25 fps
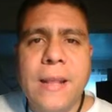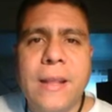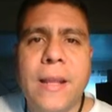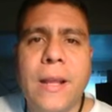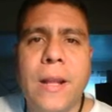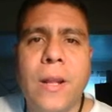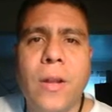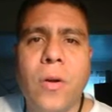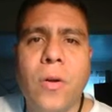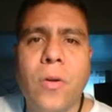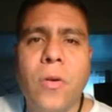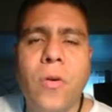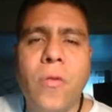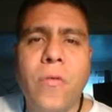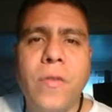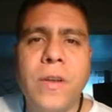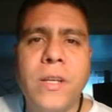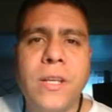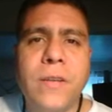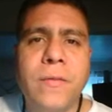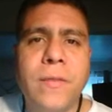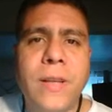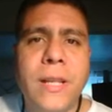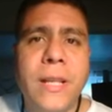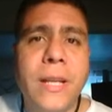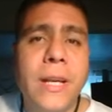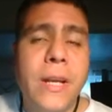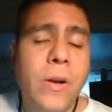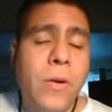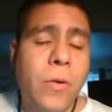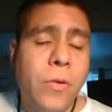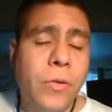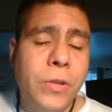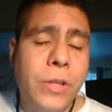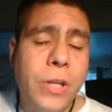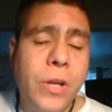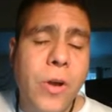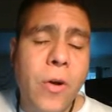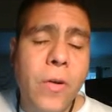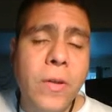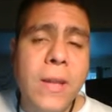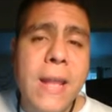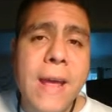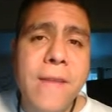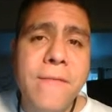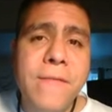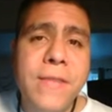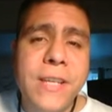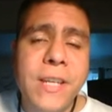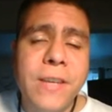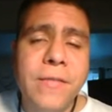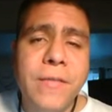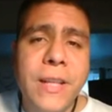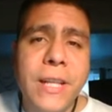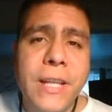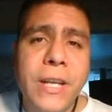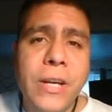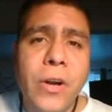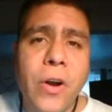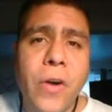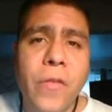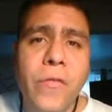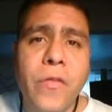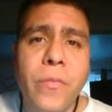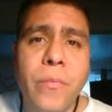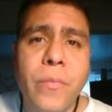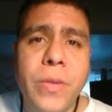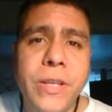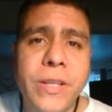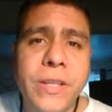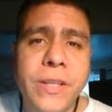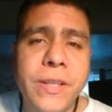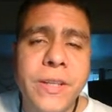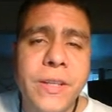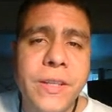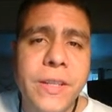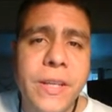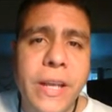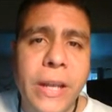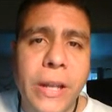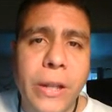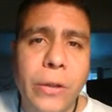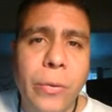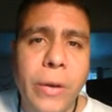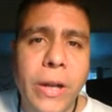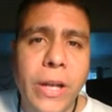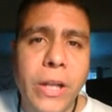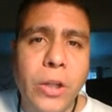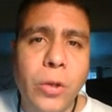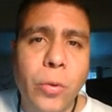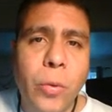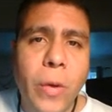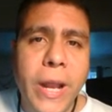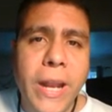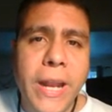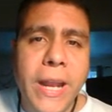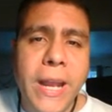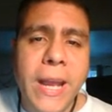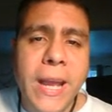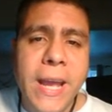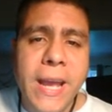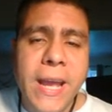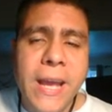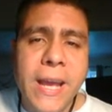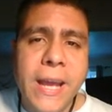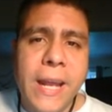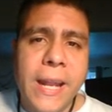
the local visibility or the online visibility of your business in 2020,